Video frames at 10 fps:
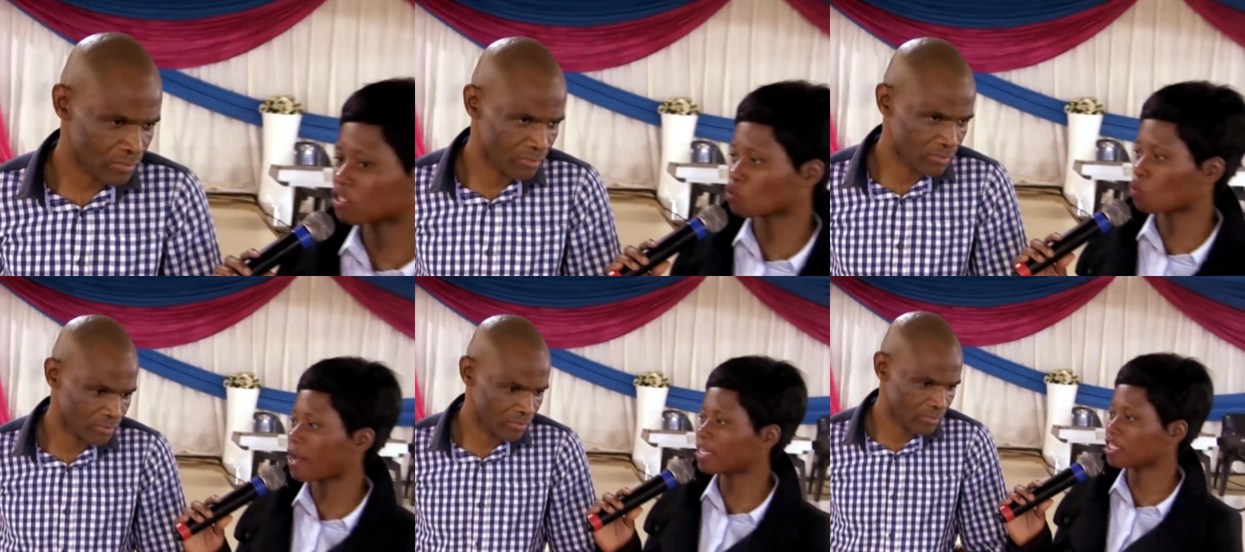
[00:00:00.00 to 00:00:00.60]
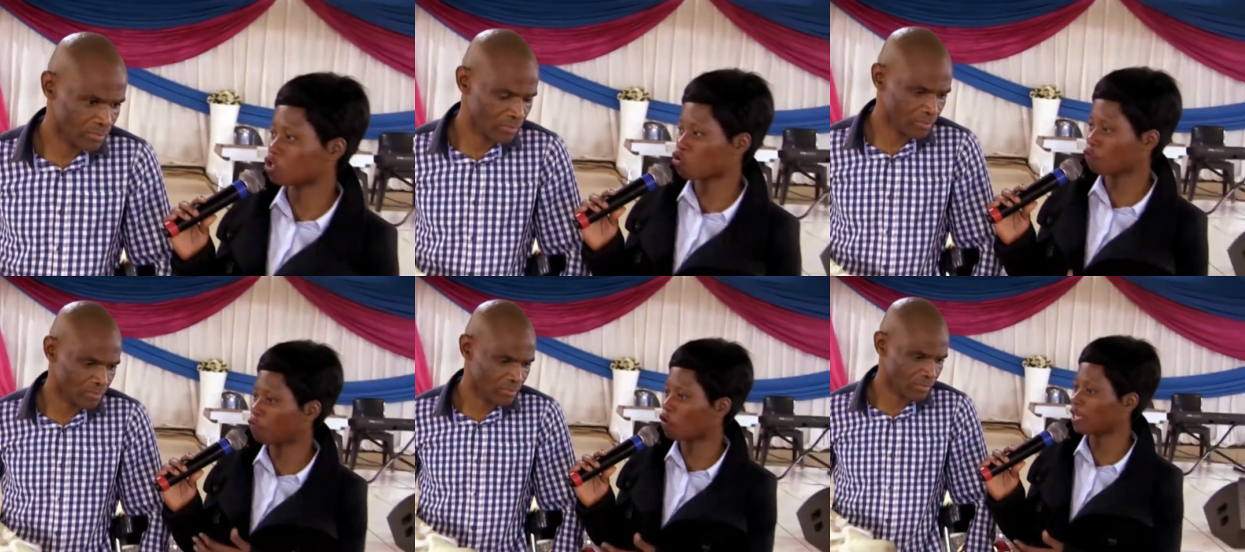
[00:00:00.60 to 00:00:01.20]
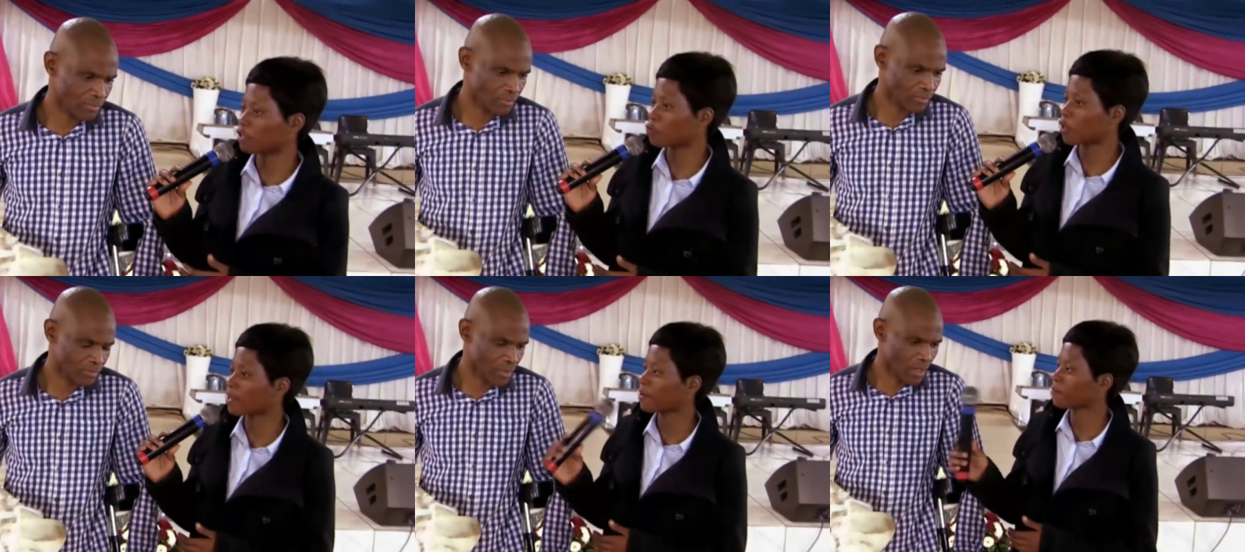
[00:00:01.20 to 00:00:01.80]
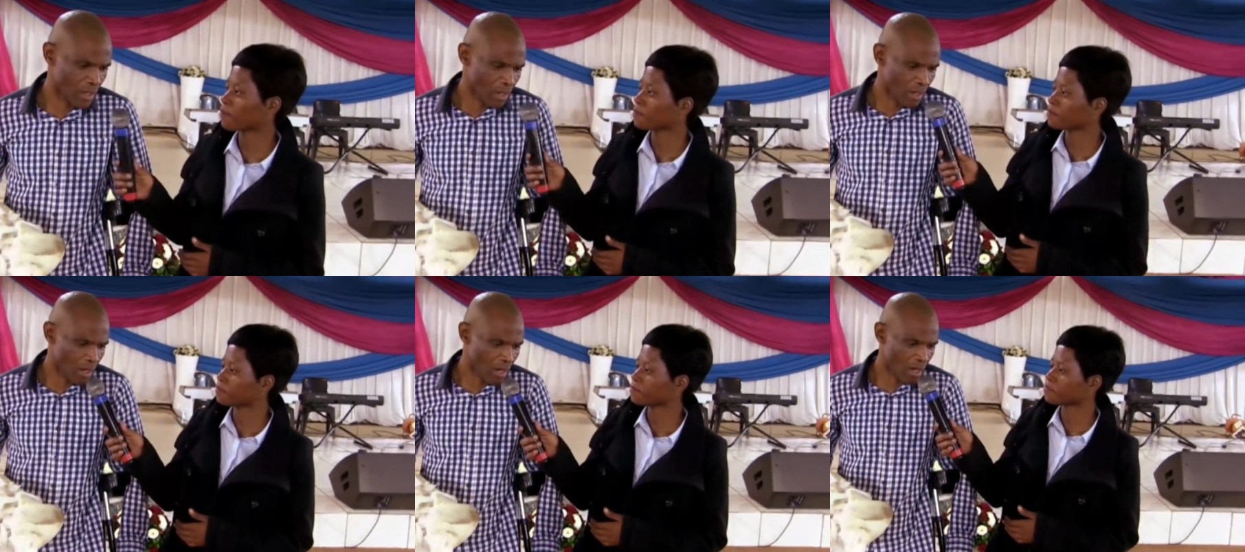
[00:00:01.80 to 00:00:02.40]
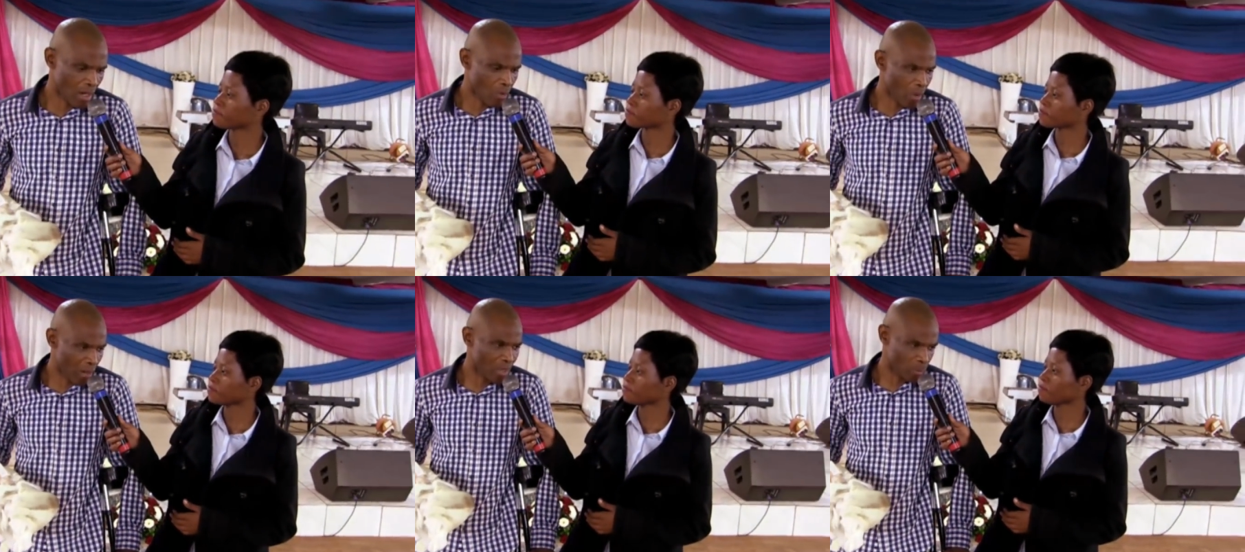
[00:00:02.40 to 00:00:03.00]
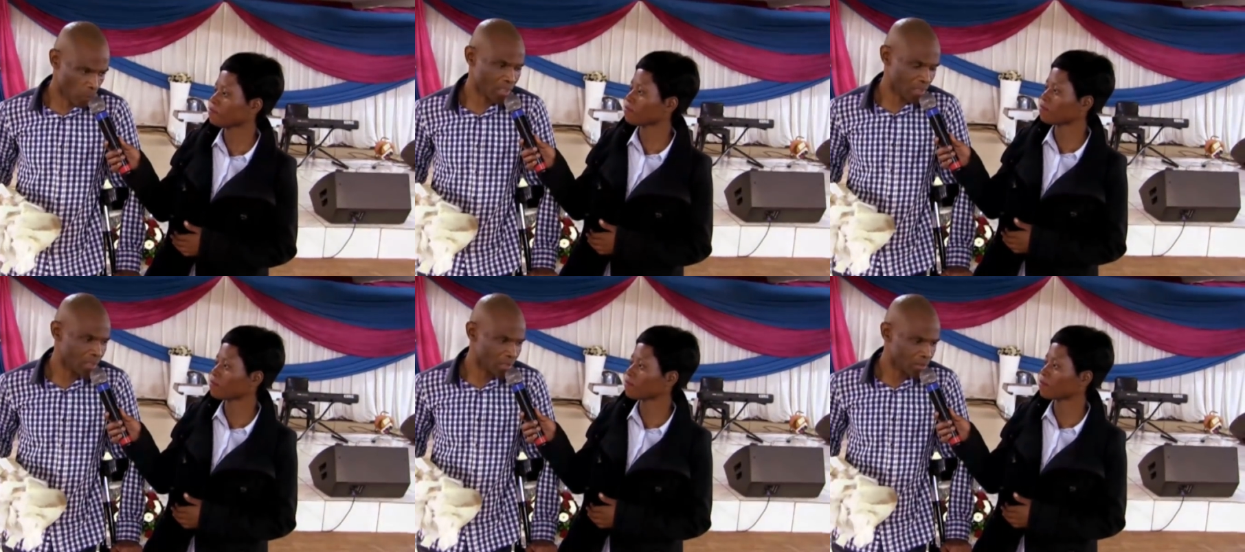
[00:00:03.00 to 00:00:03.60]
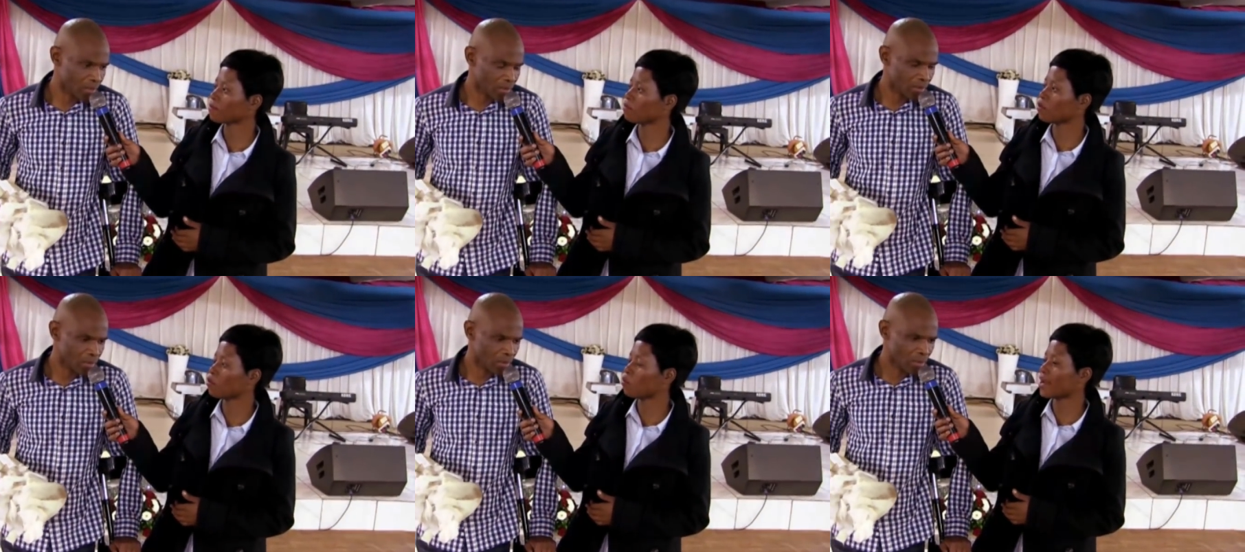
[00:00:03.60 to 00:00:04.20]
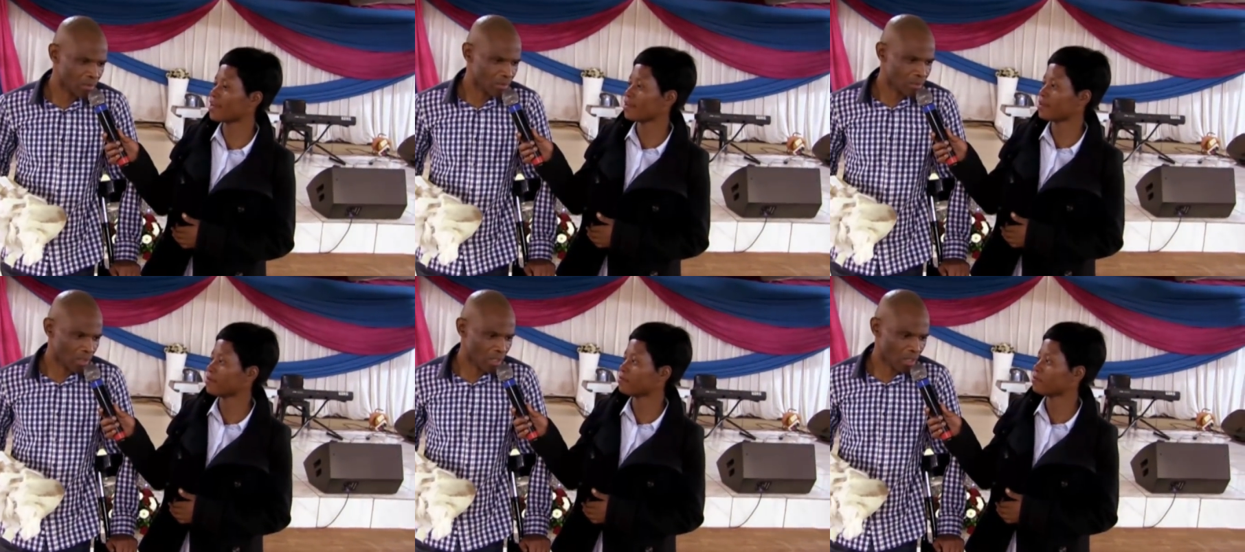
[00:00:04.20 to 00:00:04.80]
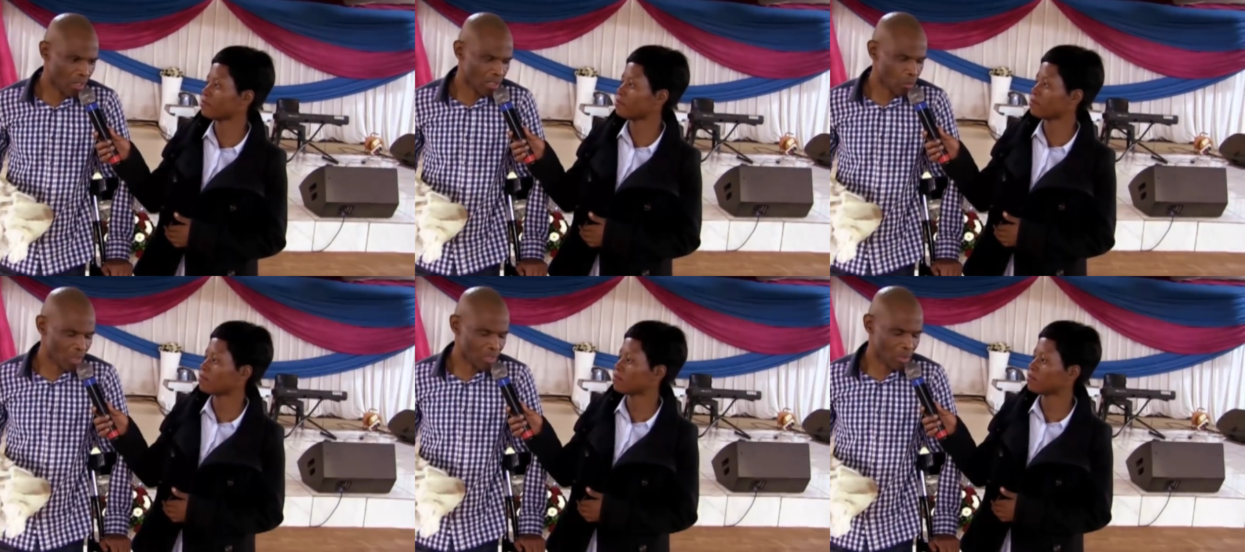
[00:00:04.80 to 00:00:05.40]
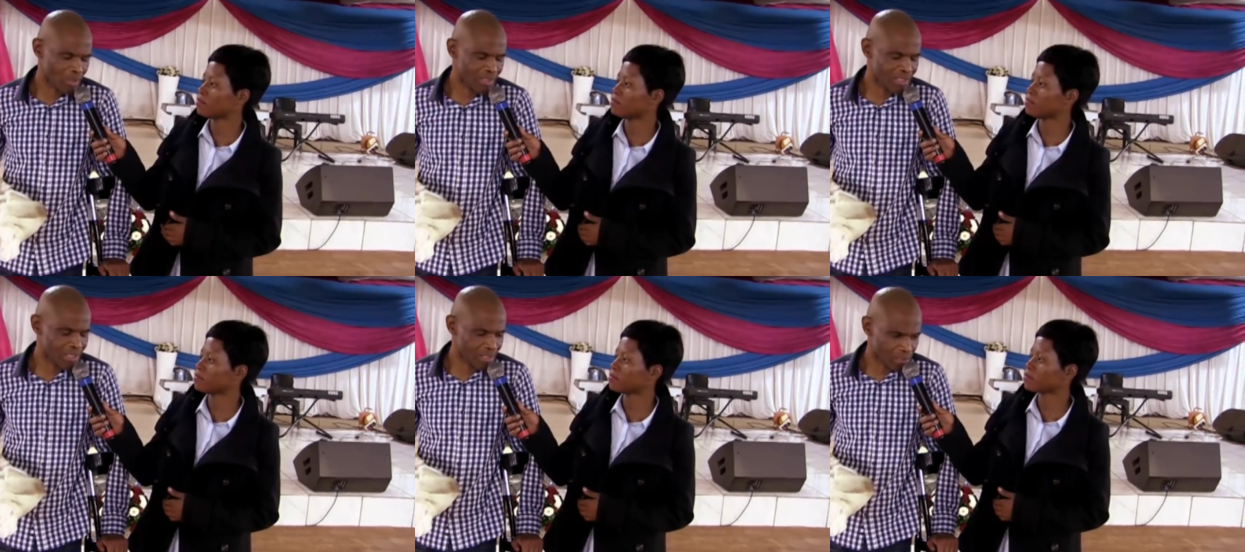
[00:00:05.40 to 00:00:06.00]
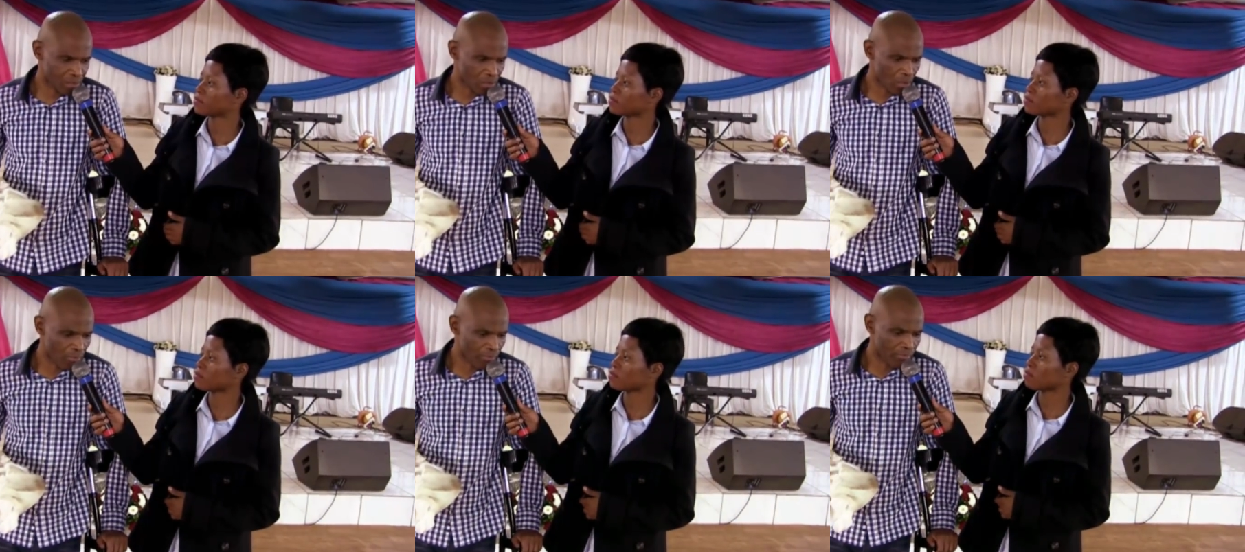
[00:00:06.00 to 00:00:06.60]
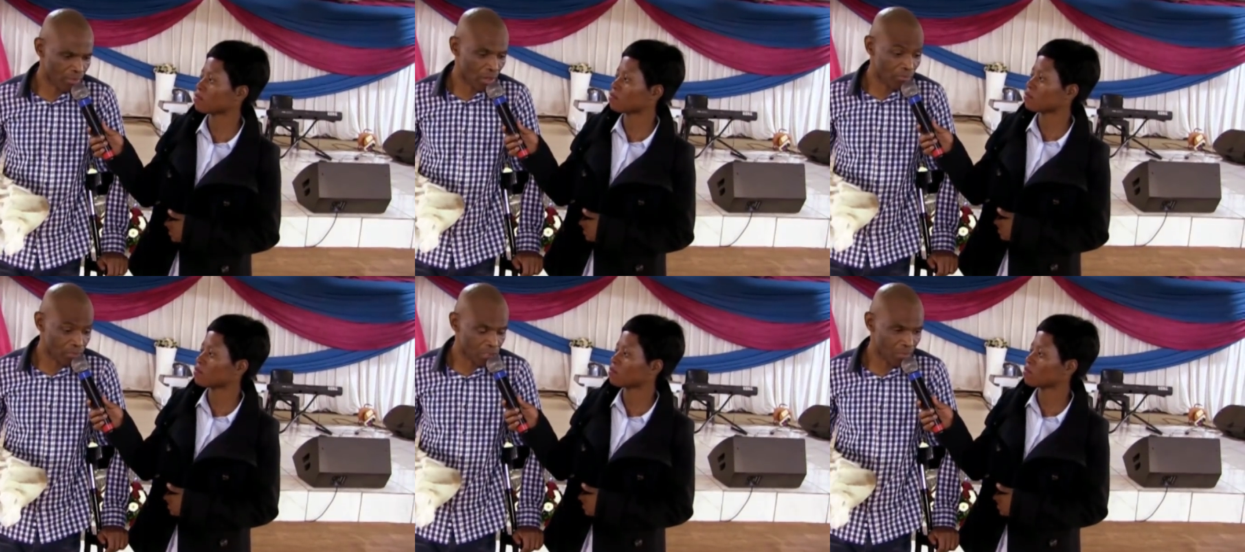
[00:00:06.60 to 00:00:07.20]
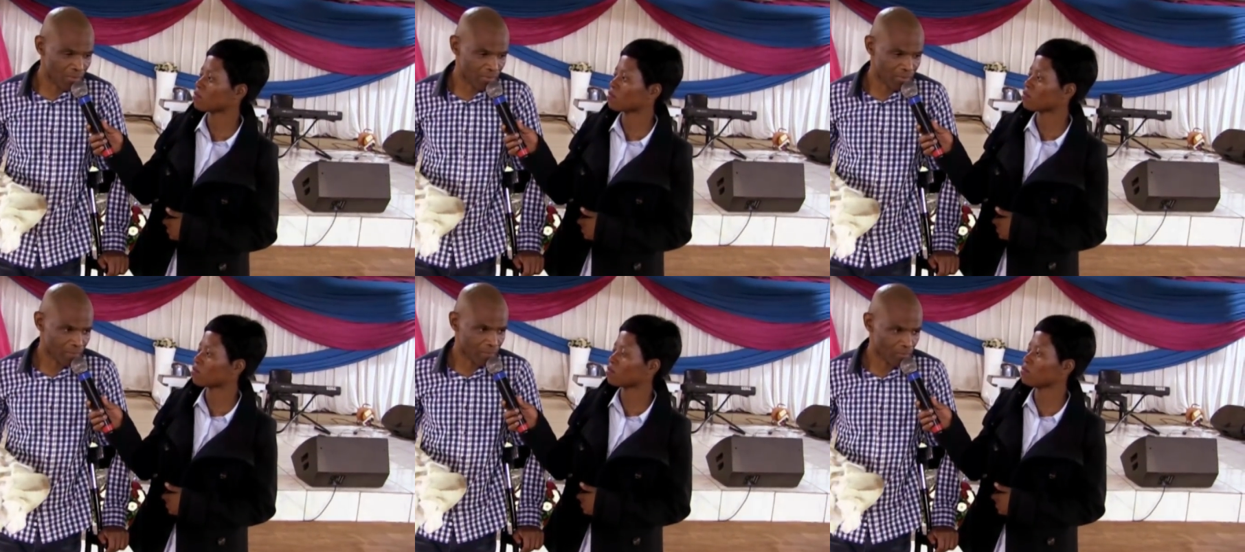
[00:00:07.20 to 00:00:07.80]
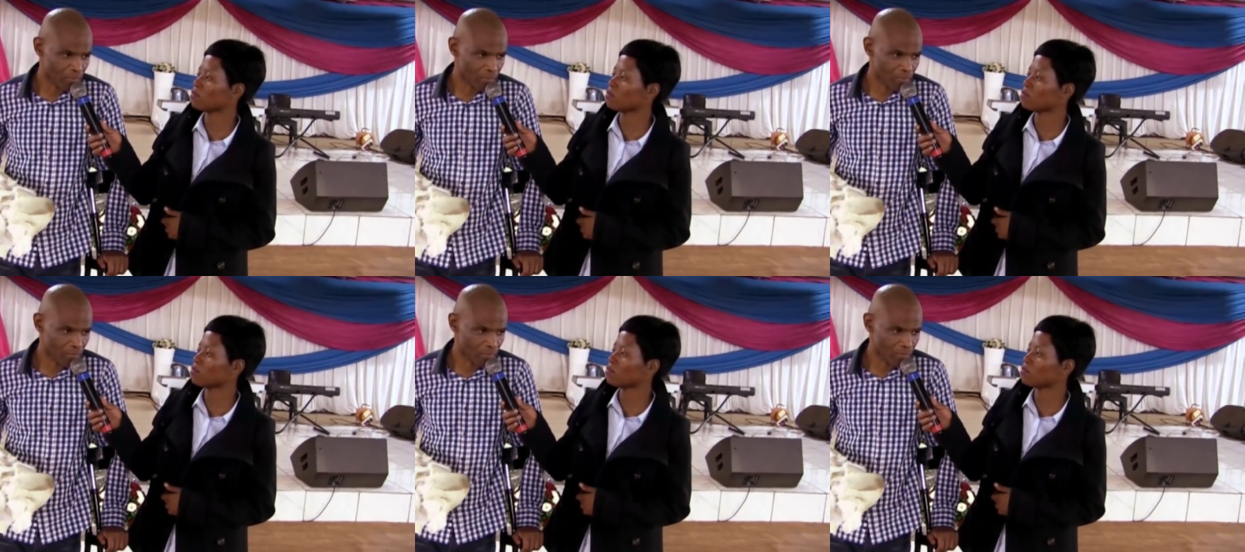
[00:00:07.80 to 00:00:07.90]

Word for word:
Speaker 1: tell us when did you fall at work?
Speaker 2: Uh, where I was working. Uh, it was on the 6th of, uh, of this month.